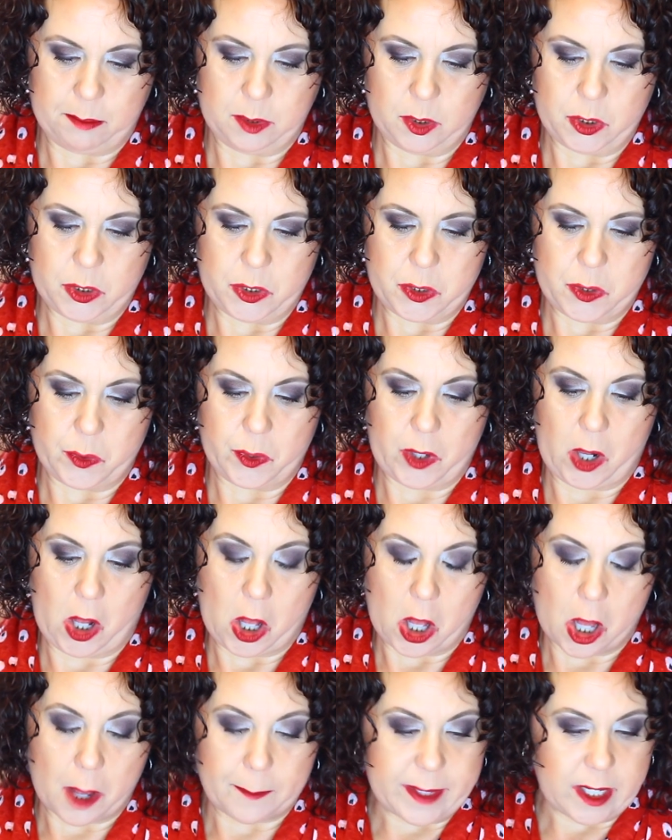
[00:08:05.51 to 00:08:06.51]
Blue
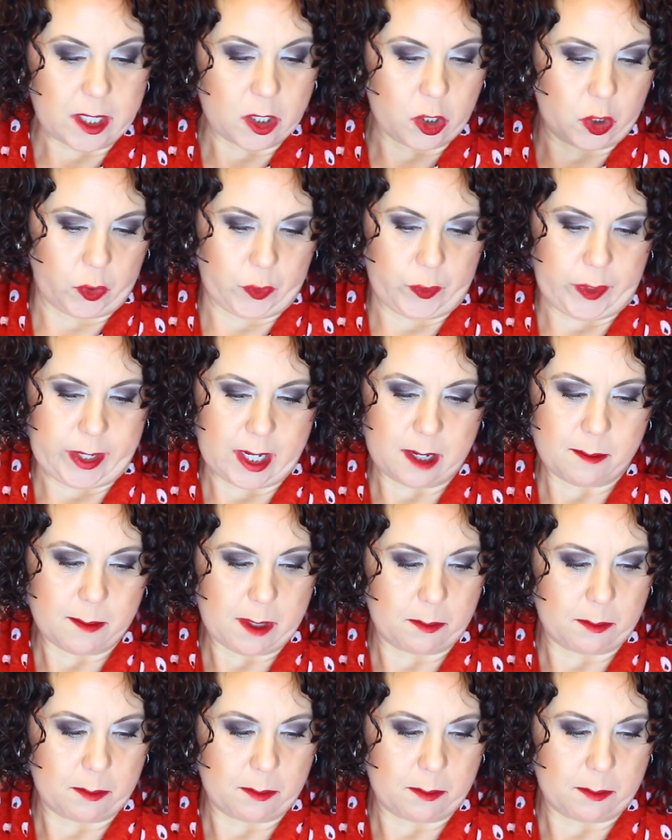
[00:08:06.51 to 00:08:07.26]
Calming Cream.